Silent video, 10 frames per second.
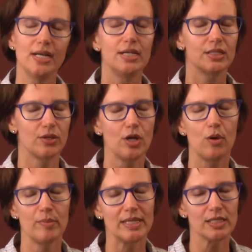So
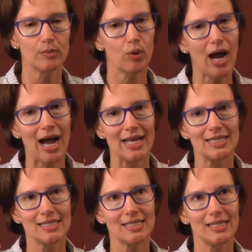don't be
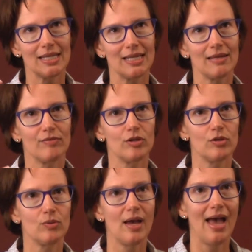surprised if
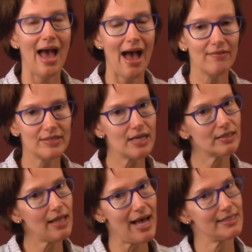you have
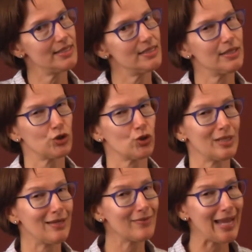sunglasses that you're
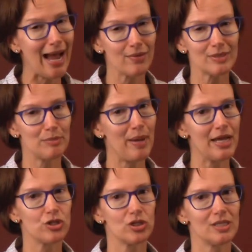giving out to
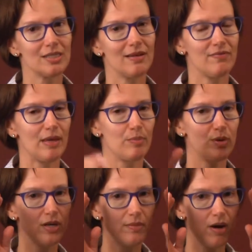patients, if they
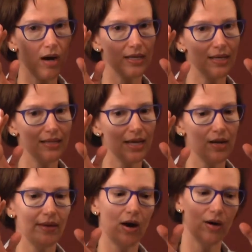put them on in there
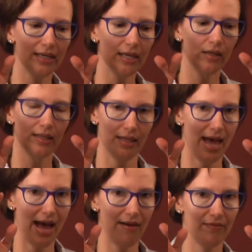and they all giggle and
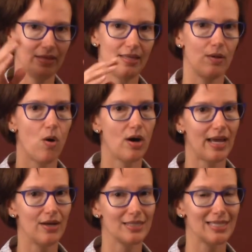laugh and then they walk
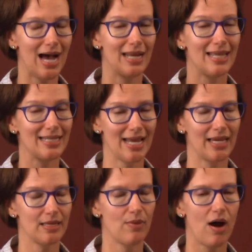outside and they
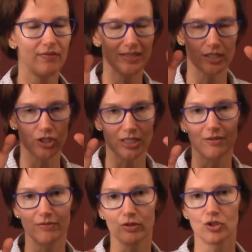take them off because it's going
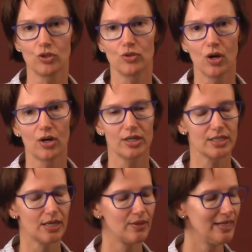to feel too dark.
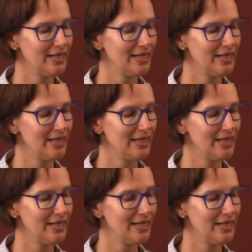So